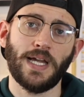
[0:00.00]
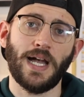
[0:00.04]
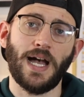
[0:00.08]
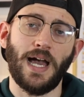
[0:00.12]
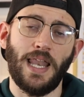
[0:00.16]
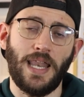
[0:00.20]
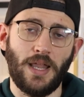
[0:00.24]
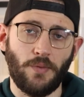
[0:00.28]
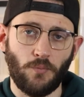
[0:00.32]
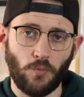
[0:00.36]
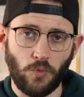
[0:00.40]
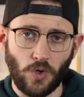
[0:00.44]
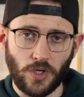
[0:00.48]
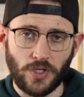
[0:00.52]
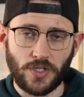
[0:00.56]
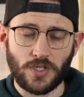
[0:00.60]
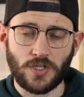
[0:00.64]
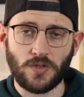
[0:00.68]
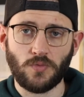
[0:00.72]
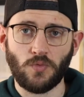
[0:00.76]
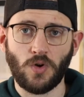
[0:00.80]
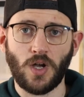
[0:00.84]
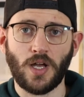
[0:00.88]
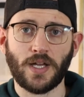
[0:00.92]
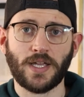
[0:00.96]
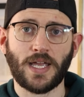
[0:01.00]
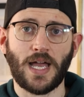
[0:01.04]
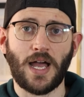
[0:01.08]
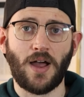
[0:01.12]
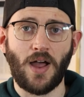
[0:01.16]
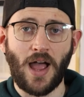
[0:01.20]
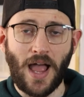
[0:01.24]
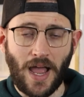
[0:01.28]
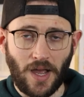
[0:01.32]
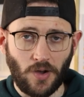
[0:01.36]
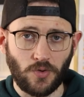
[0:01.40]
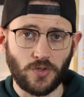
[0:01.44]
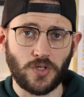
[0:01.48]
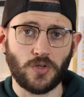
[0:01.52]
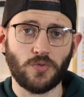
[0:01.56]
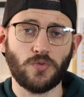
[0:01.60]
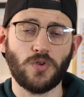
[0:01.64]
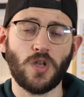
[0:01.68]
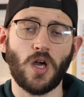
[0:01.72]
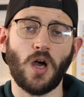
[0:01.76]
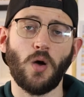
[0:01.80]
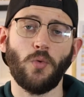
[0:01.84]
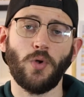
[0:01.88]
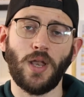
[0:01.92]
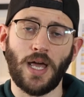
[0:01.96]
And then once you work out how you'll
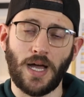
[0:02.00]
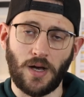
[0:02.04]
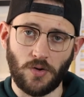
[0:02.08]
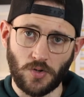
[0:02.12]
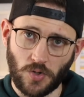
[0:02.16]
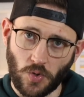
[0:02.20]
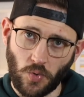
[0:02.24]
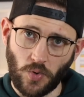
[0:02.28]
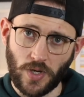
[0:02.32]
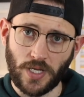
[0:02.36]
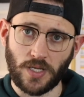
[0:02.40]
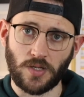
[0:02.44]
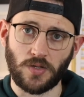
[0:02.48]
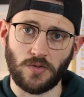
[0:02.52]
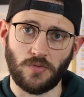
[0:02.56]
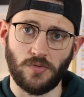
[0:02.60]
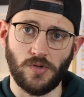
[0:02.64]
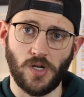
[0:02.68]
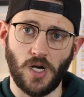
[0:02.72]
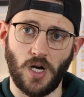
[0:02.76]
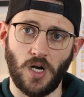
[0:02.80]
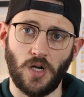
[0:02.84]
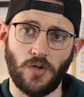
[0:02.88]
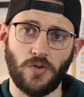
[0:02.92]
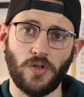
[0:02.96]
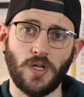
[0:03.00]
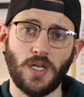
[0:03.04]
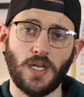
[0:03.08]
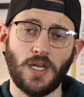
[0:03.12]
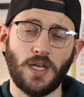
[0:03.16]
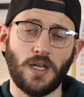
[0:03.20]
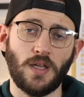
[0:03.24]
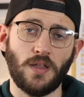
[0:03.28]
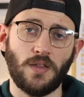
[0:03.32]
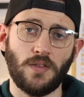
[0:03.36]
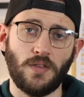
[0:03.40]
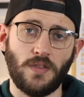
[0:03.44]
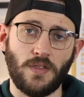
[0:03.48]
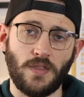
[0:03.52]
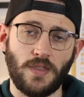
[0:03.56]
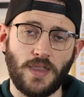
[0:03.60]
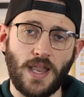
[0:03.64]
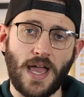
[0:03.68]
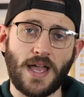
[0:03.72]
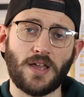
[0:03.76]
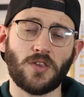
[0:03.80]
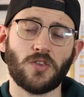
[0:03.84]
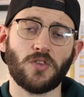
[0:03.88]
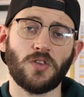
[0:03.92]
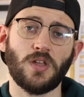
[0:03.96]
know and how quick you'll know,
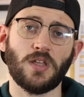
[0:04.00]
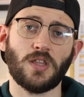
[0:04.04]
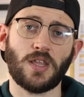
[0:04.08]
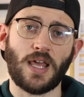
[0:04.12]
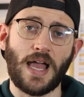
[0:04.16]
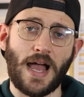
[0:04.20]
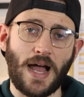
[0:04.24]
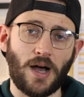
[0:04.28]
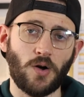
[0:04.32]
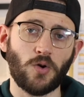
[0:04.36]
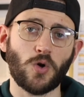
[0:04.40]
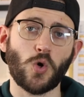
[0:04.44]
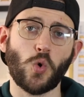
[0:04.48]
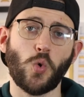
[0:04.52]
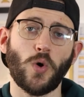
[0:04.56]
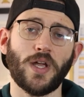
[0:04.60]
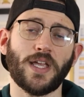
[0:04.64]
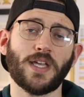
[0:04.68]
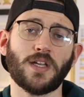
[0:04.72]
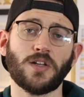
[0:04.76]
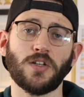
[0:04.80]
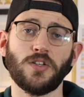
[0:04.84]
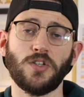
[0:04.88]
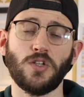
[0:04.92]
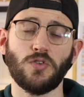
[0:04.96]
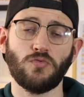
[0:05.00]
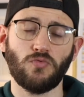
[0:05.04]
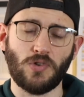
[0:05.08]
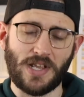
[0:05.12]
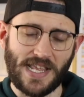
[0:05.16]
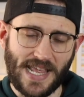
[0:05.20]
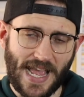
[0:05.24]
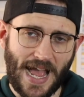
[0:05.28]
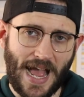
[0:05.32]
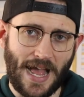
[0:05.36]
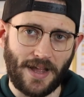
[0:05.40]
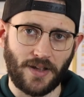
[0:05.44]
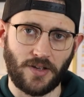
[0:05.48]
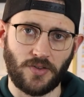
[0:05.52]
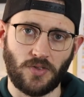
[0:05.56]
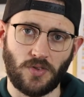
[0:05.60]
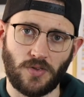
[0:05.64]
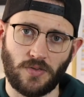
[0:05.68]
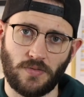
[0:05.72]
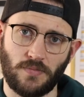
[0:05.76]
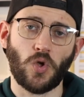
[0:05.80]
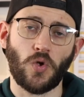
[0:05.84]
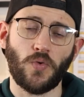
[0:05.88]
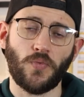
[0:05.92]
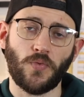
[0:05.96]
next is how quick can you react?
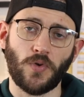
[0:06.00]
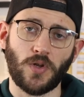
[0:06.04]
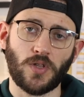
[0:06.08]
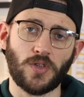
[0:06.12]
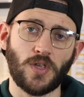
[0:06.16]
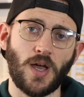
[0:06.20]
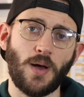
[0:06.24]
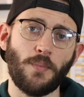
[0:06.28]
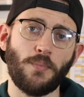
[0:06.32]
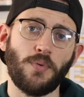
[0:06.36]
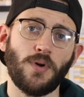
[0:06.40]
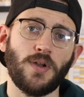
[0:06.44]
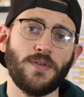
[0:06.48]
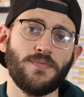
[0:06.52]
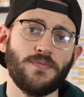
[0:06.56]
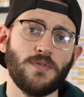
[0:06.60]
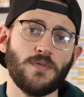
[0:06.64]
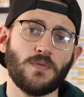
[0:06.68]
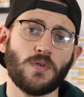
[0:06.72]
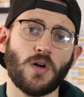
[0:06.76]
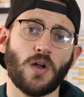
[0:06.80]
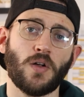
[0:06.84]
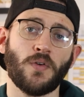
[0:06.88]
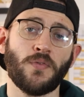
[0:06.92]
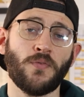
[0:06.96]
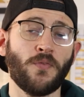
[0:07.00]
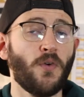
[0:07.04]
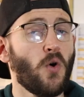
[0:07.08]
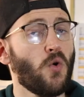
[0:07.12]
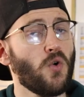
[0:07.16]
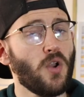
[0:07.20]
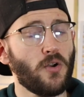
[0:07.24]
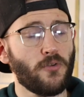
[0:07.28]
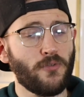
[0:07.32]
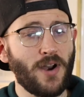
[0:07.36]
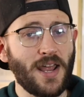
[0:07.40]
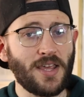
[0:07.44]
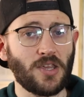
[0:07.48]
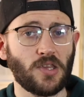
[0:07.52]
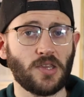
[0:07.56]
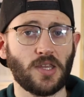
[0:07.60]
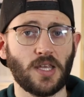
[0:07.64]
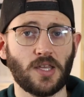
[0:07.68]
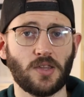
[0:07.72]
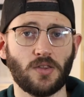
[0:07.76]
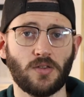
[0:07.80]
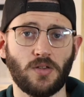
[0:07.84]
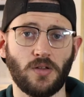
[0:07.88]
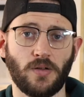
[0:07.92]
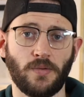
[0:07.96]
So for example, if you've got a fall arrest
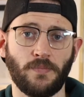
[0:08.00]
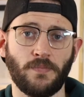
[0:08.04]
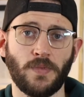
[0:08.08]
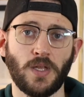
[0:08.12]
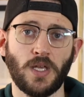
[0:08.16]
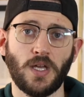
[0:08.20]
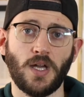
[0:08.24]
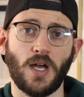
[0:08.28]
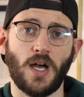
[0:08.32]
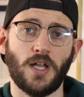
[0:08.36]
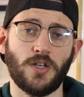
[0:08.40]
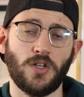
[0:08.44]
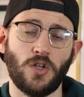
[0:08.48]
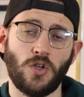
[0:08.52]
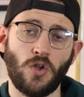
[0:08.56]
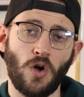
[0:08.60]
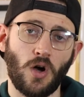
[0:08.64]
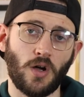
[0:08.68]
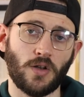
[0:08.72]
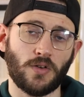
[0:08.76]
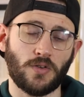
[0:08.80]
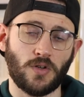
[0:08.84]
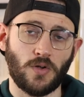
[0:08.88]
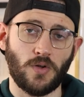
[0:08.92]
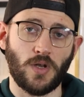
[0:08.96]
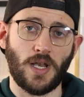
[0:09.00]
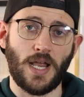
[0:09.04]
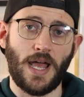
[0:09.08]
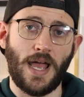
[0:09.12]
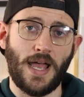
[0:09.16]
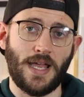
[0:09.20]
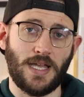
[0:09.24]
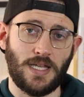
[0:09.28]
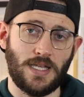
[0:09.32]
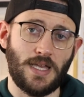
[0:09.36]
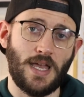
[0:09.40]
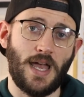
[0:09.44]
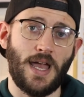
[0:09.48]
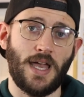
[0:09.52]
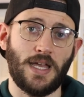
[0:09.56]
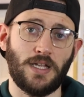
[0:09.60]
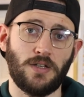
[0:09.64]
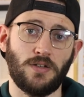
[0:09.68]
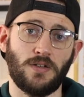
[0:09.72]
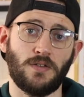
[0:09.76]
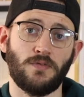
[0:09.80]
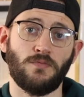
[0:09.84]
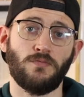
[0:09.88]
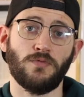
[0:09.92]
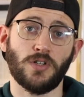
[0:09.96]
system and you're not doing
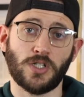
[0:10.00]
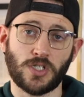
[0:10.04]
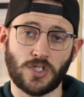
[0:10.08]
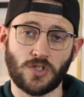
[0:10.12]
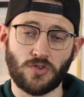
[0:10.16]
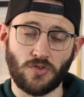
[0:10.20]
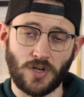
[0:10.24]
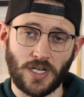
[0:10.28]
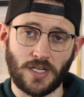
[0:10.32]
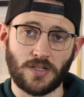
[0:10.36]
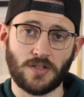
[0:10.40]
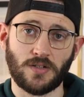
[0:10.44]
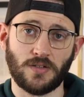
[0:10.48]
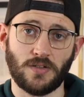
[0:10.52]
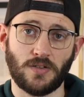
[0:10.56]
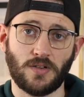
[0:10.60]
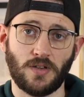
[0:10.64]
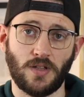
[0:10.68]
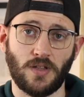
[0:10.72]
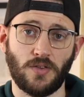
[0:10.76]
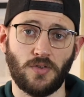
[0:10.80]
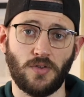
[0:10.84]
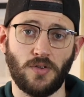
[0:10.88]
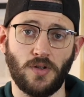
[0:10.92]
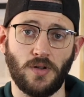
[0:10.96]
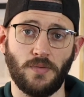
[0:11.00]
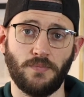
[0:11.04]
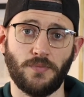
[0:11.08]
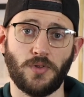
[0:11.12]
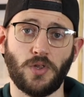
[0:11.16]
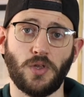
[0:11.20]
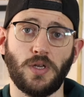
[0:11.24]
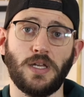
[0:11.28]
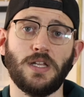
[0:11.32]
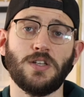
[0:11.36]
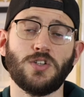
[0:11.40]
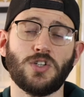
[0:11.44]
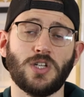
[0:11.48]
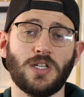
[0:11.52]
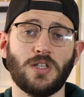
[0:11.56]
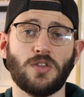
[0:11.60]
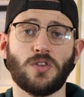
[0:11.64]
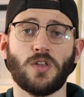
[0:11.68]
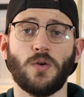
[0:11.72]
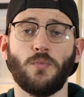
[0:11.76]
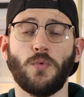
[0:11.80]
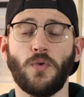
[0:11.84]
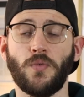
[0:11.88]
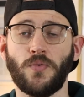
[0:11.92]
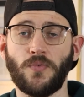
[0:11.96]
a restriction system, so e.g.
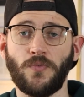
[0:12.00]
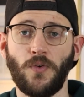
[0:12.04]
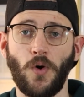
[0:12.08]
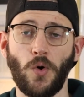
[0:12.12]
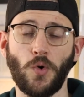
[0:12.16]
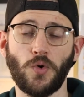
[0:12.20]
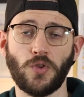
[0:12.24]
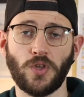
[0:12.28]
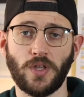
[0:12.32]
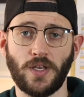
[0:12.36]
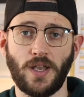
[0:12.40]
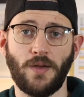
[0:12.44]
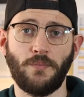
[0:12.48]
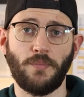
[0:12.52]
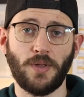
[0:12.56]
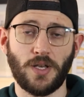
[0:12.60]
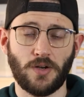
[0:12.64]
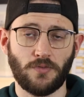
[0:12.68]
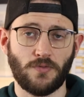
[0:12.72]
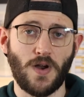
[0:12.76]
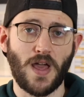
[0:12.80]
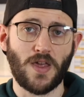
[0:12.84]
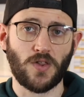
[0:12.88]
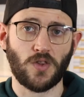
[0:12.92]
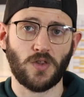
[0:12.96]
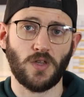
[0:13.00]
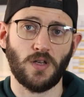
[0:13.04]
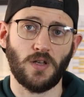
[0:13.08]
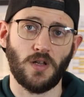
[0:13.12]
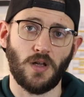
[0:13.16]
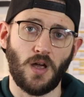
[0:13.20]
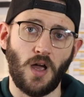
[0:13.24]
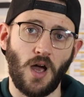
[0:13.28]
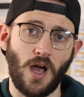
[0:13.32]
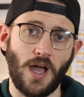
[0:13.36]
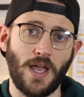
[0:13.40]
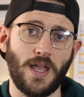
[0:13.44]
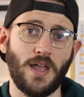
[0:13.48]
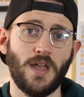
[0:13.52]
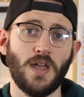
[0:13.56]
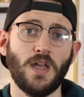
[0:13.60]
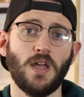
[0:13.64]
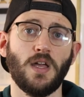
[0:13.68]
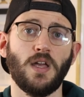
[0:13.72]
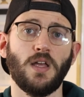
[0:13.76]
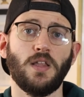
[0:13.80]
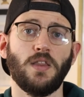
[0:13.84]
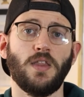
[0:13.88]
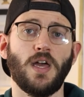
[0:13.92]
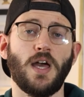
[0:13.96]
someone falls and they've been arrested at height,
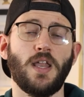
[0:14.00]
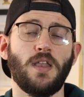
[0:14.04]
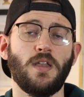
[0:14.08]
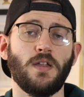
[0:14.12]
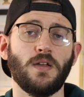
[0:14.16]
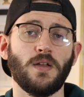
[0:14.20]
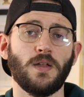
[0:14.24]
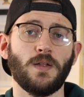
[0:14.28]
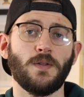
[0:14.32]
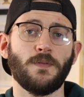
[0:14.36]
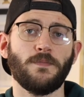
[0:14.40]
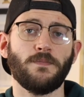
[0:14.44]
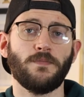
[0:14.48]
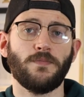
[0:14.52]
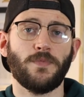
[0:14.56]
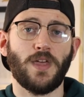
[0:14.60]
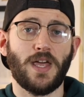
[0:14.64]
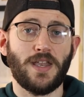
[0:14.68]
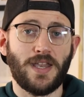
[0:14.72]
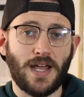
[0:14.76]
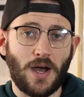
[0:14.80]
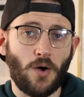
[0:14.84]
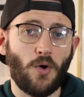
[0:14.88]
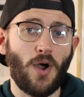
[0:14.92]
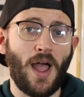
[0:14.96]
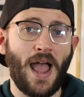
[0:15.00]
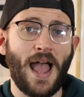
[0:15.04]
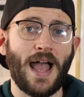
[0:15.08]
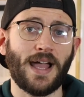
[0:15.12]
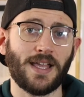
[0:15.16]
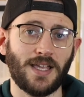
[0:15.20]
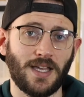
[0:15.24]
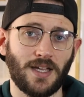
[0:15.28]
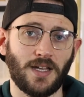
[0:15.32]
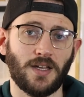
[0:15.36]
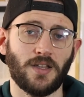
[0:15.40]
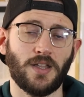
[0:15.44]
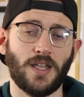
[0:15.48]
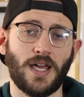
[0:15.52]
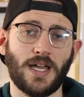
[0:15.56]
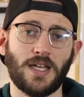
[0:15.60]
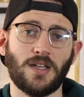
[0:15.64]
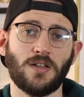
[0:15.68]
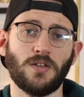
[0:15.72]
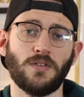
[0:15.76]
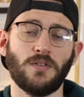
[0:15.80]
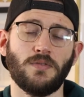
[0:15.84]
then they're now hanging and they